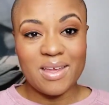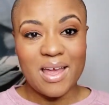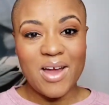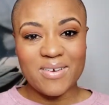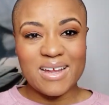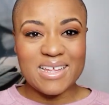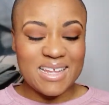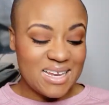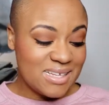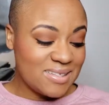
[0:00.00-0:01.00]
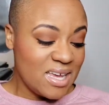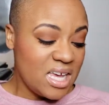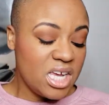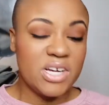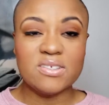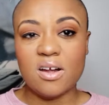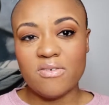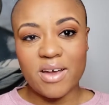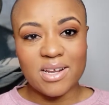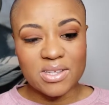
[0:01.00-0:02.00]
Alrighty ladies, here's our
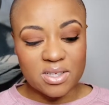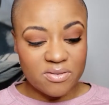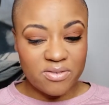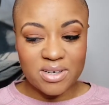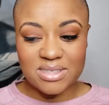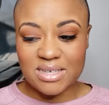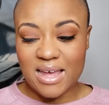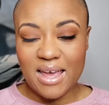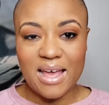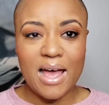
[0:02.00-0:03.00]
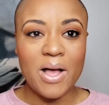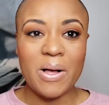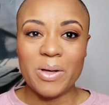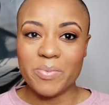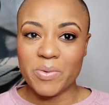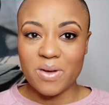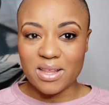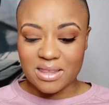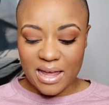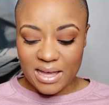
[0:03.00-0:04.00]
final look for today. I hope you all
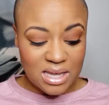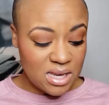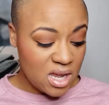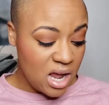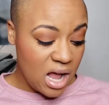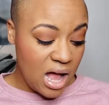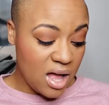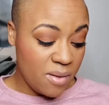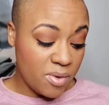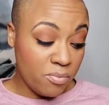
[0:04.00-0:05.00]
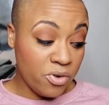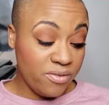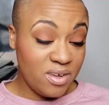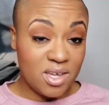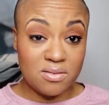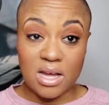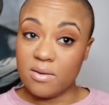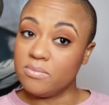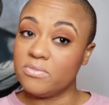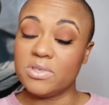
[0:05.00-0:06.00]
like it. Morphe,
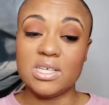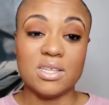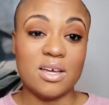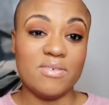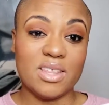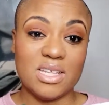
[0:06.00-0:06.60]
I'm really loving